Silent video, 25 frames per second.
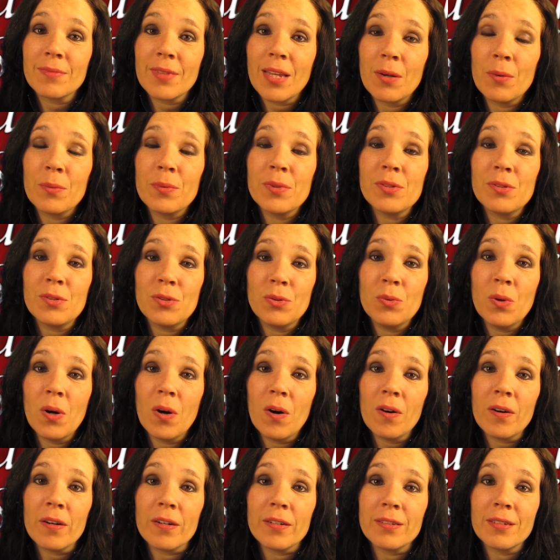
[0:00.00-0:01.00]
It was too
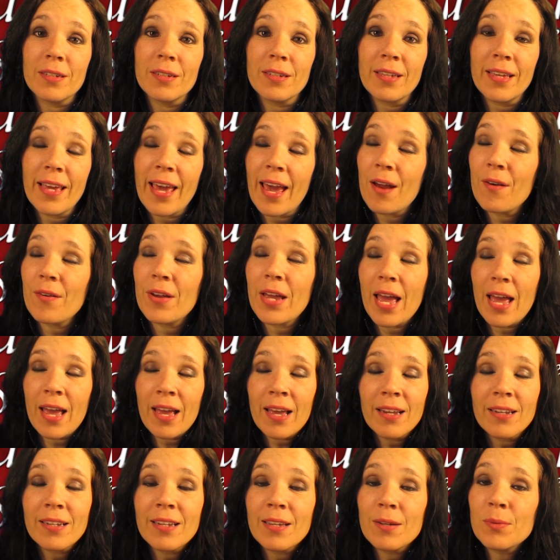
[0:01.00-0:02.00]
hard. Carrie Ann,